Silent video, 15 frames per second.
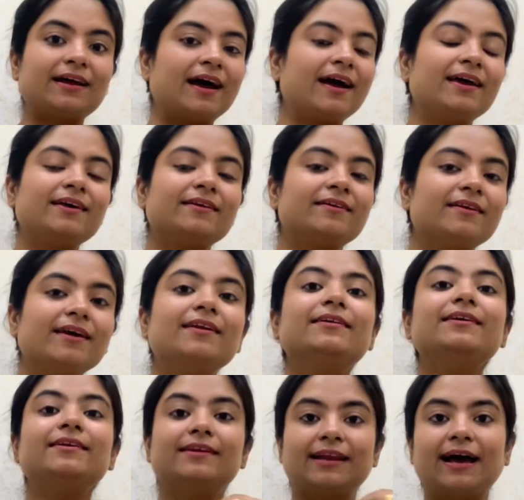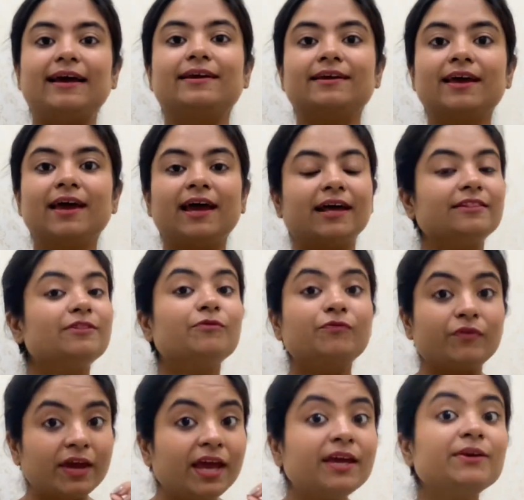I really like, and the
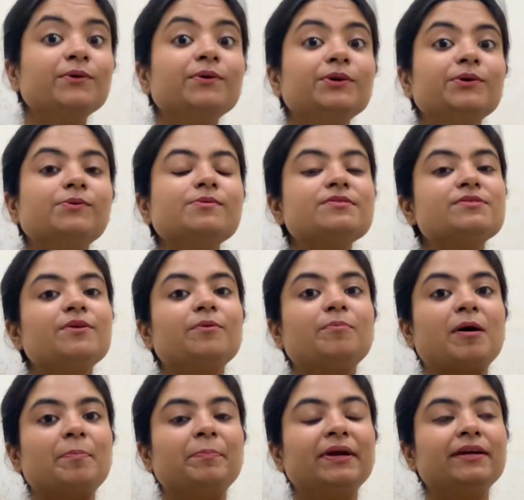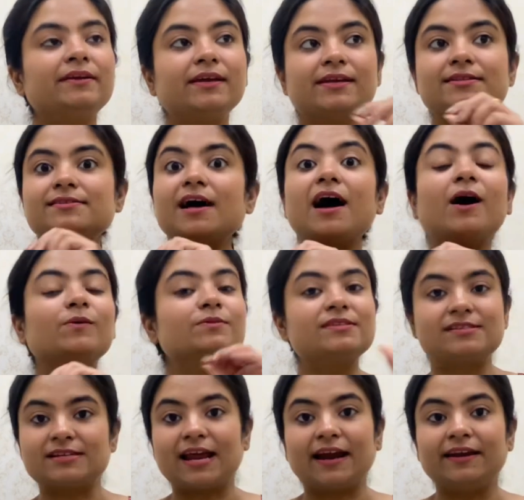way you use your puppet is
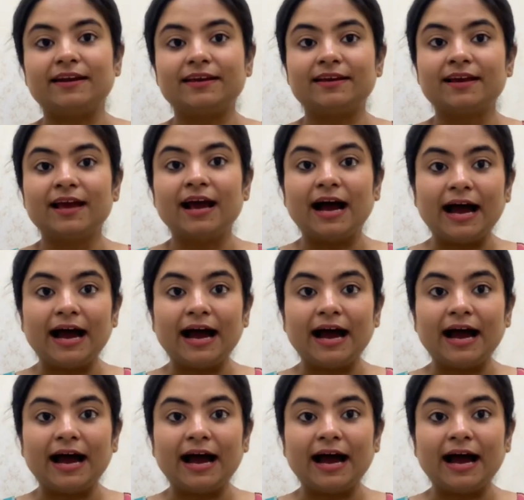outstanding.